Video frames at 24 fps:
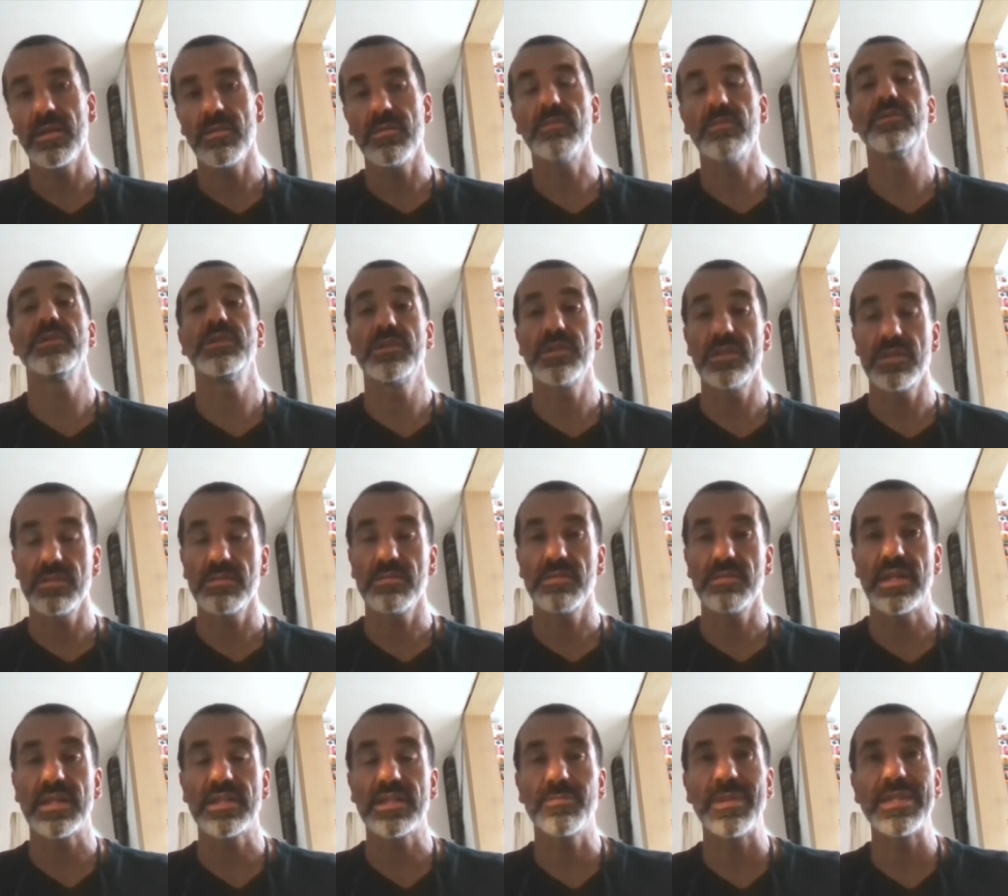which
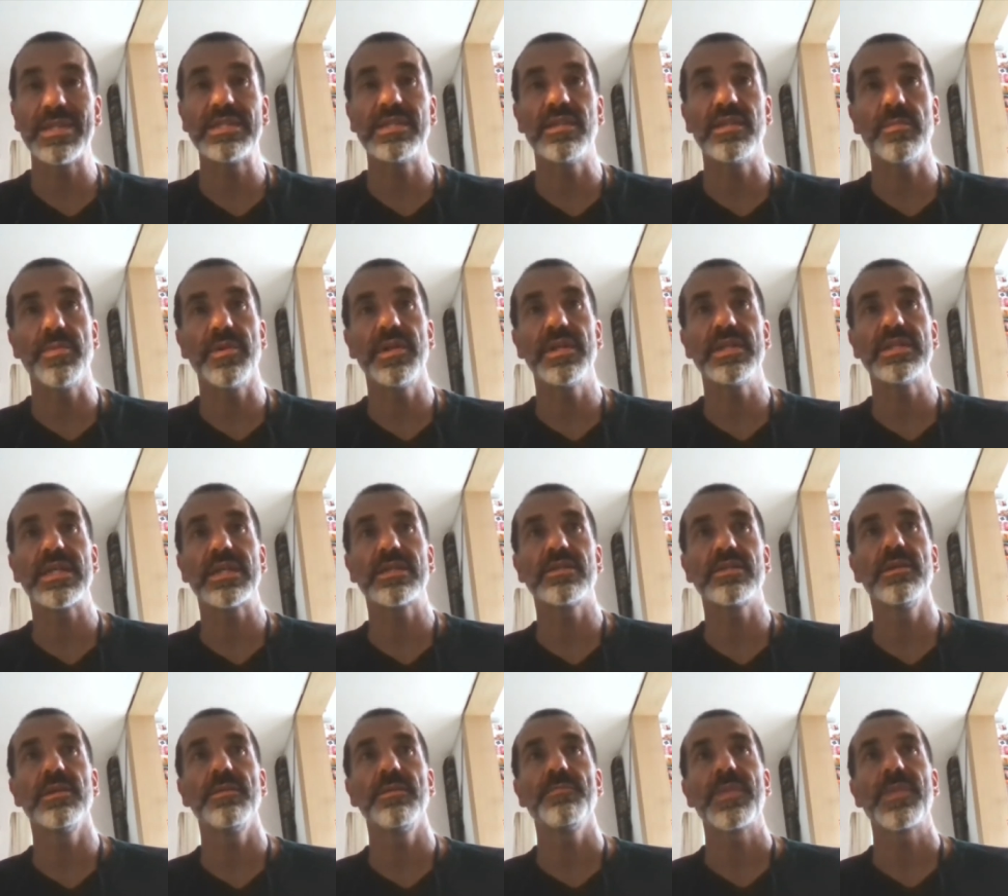takes place in the Pyrenees
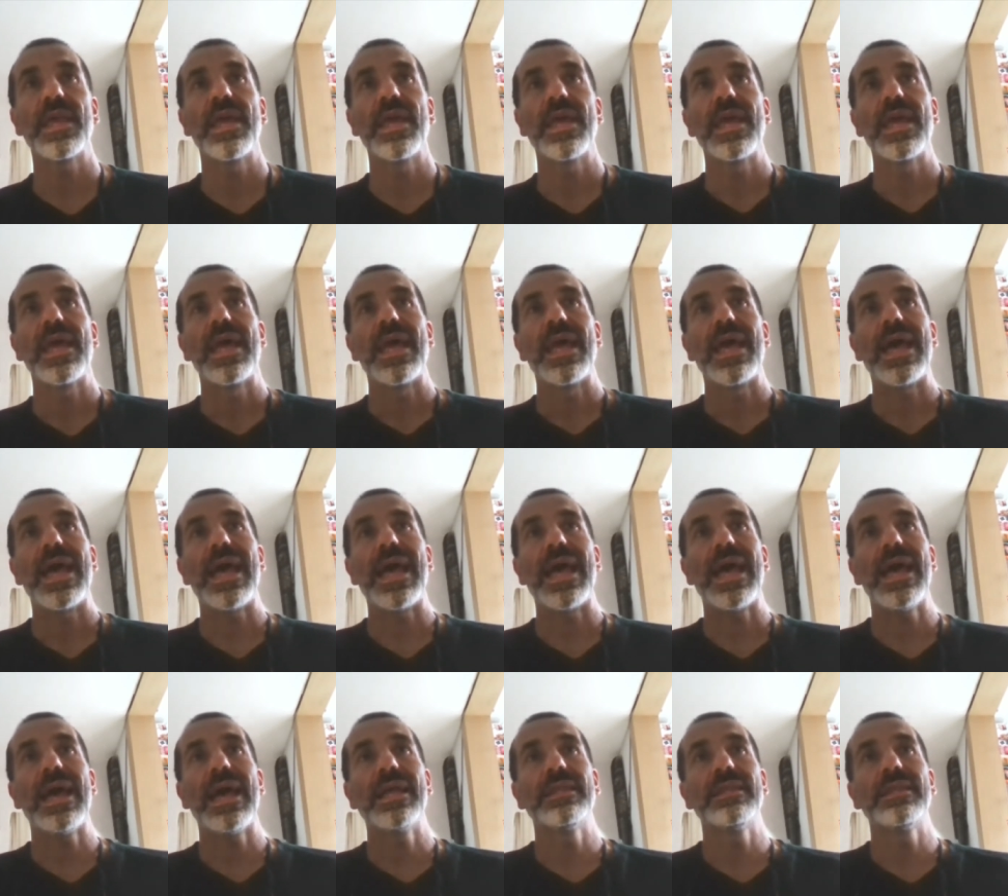actually,
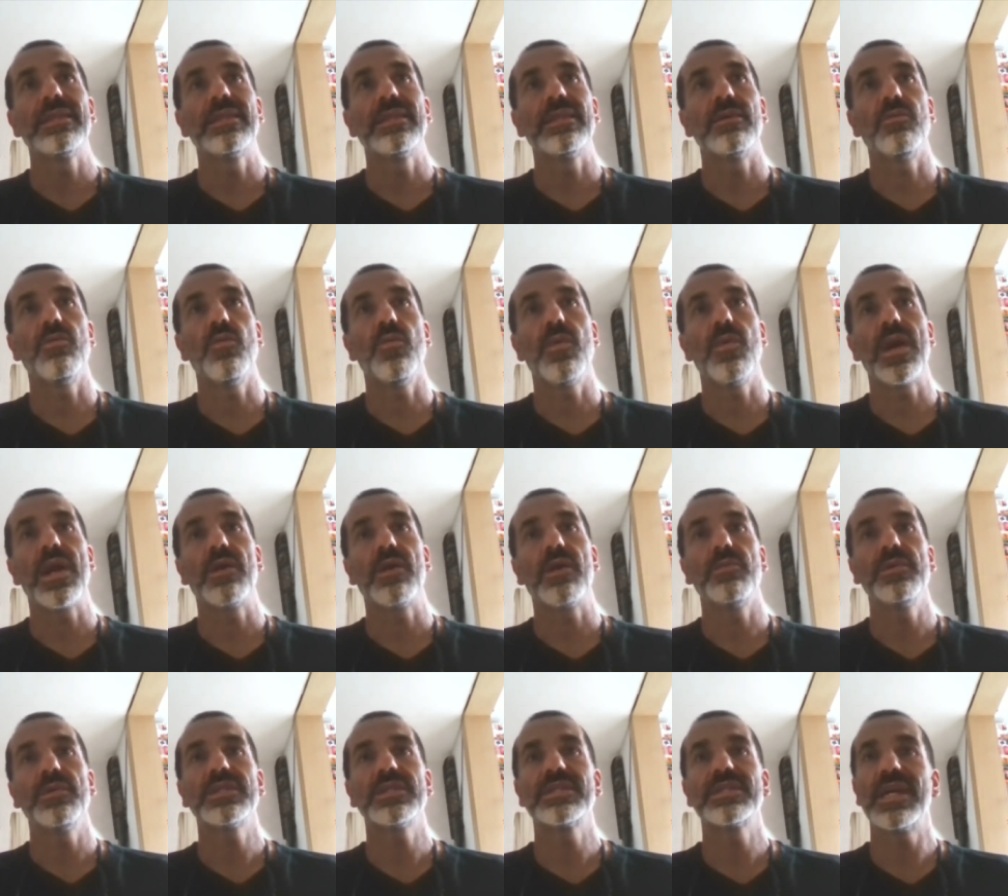and where
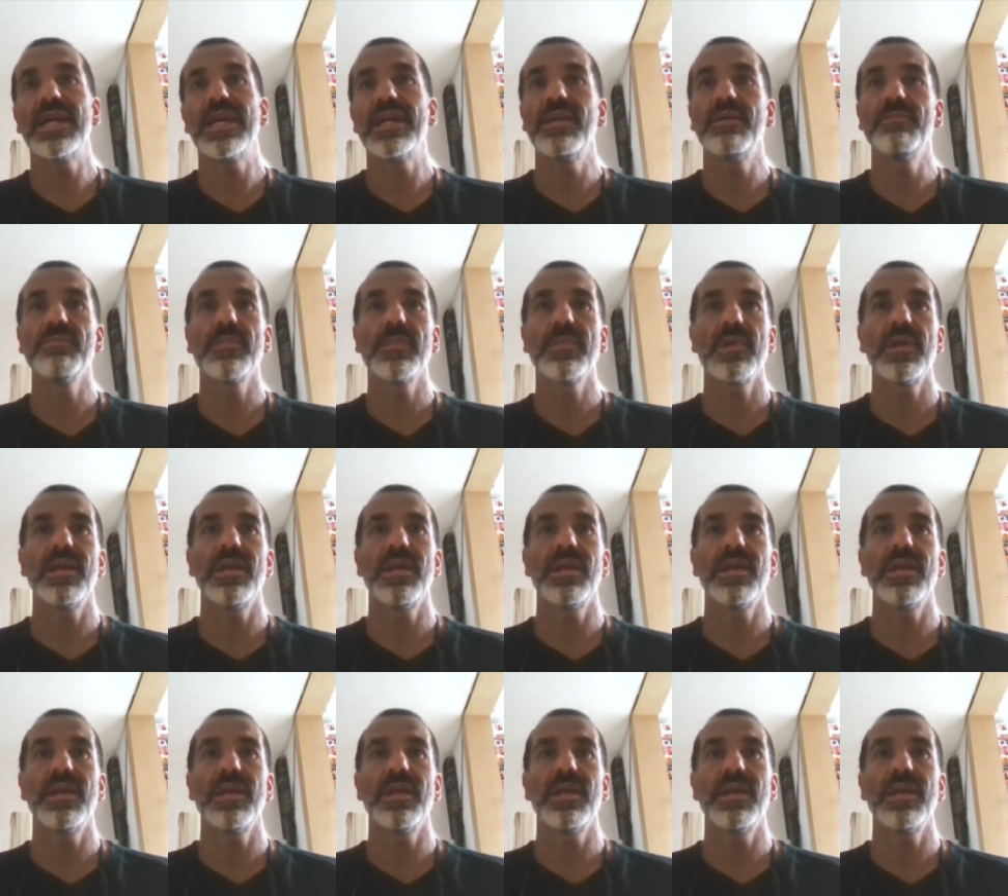we study